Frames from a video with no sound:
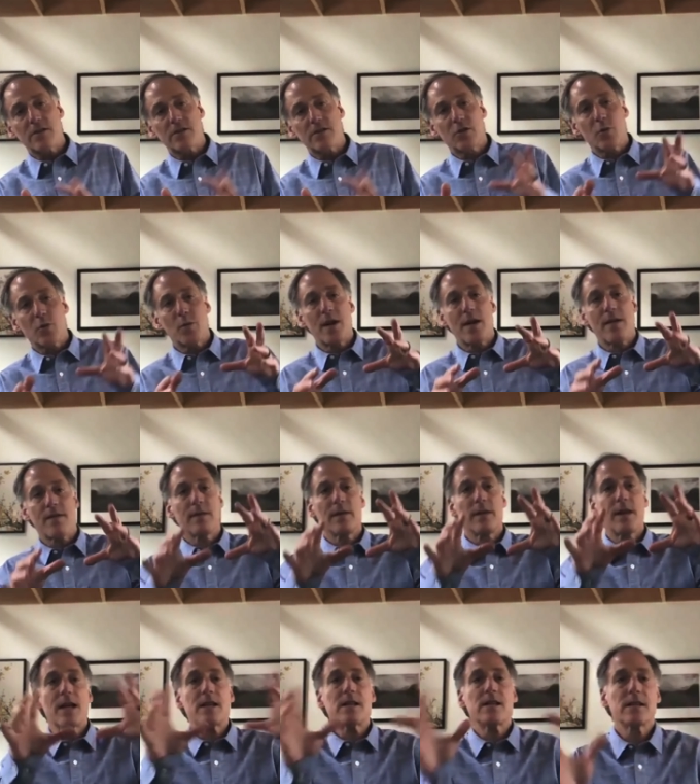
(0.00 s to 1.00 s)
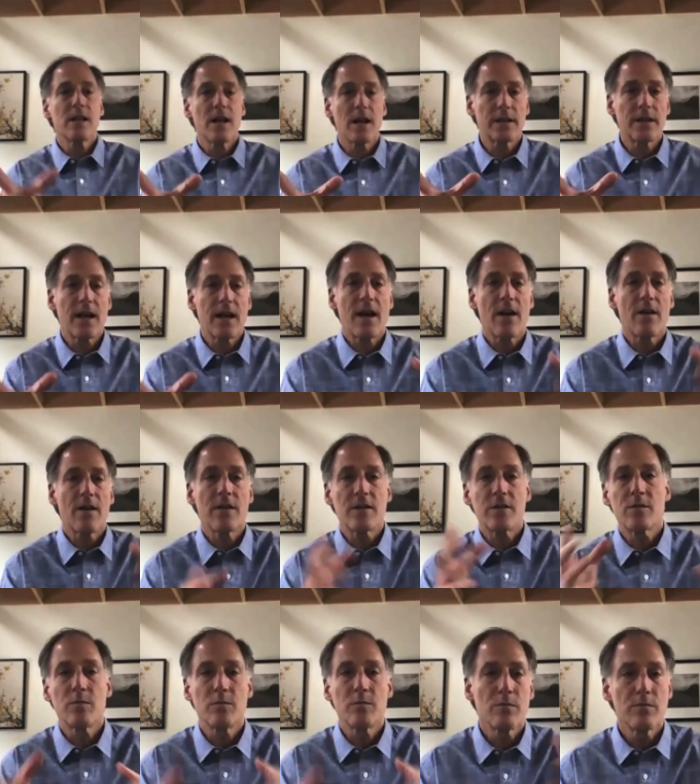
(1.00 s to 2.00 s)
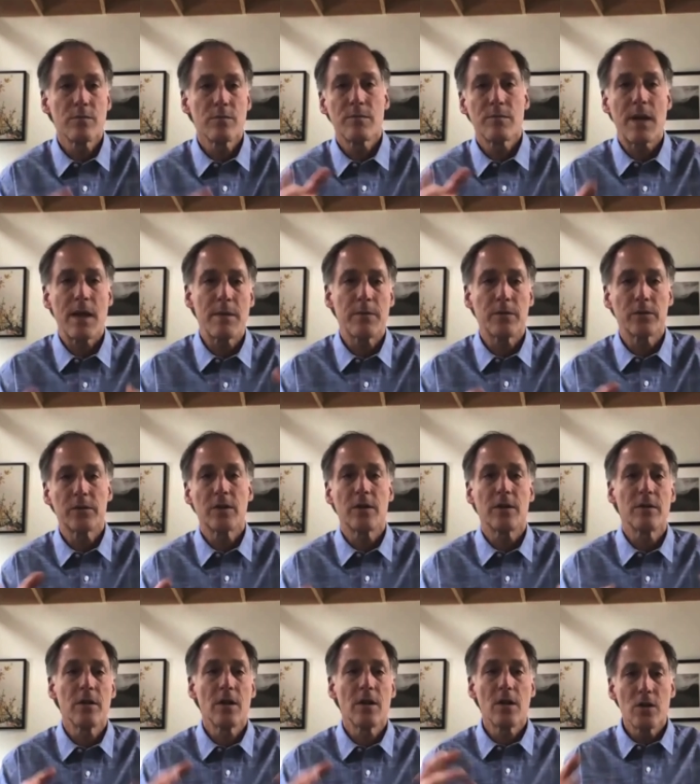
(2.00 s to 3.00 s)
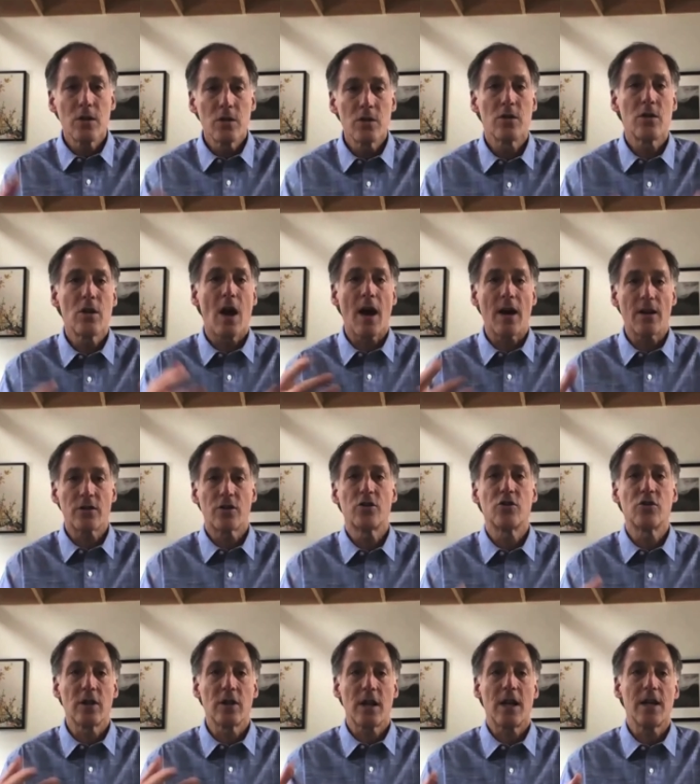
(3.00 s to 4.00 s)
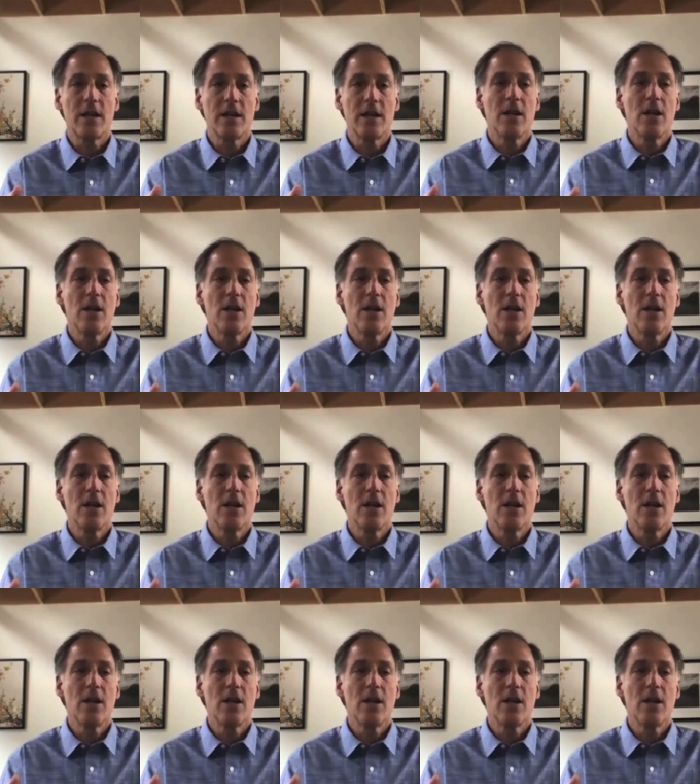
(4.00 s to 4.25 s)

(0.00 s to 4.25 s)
So we have less lung now that's able to oxygenate.